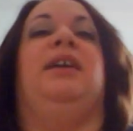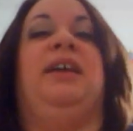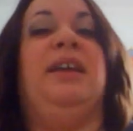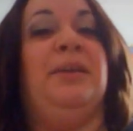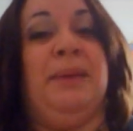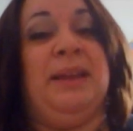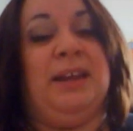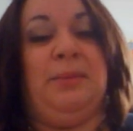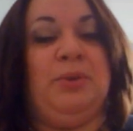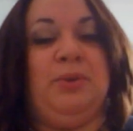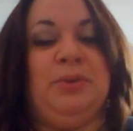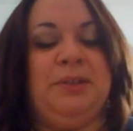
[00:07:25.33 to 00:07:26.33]
It may not
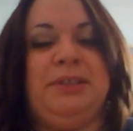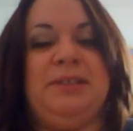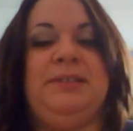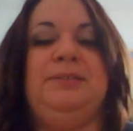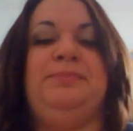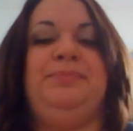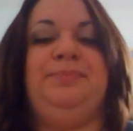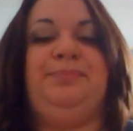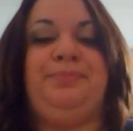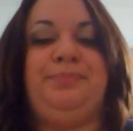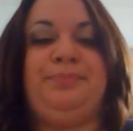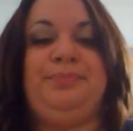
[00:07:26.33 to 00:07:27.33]
be released.
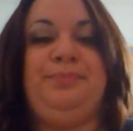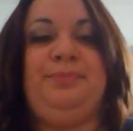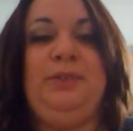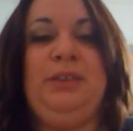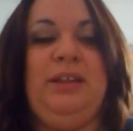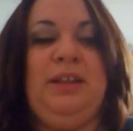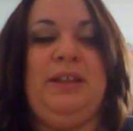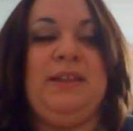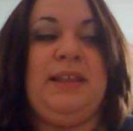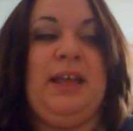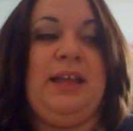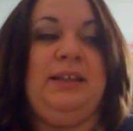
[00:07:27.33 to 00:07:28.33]

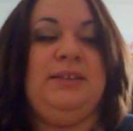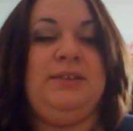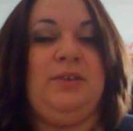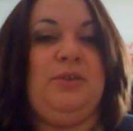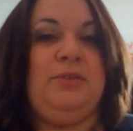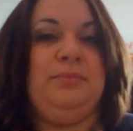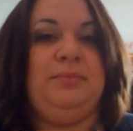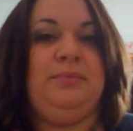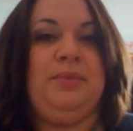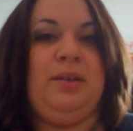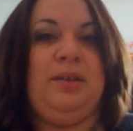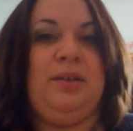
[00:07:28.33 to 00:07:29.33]
That is all.
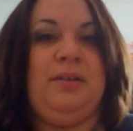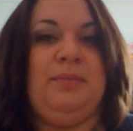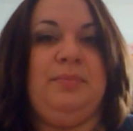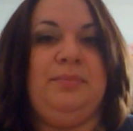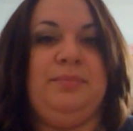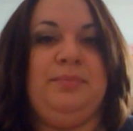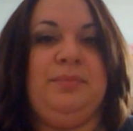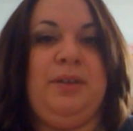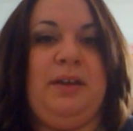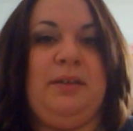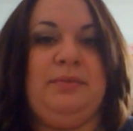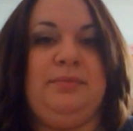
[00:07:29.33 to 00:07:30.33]
Um,
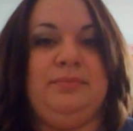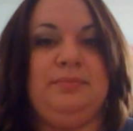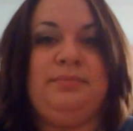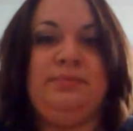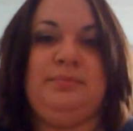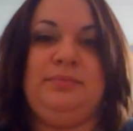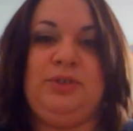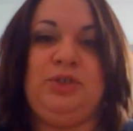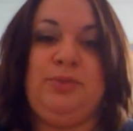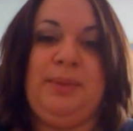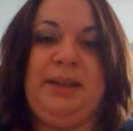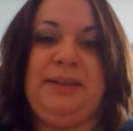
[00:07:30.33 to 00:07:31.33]
yeah.
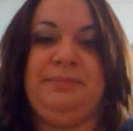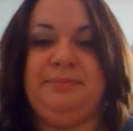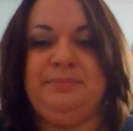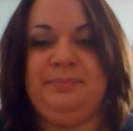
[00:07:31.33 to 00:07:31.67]
So bye.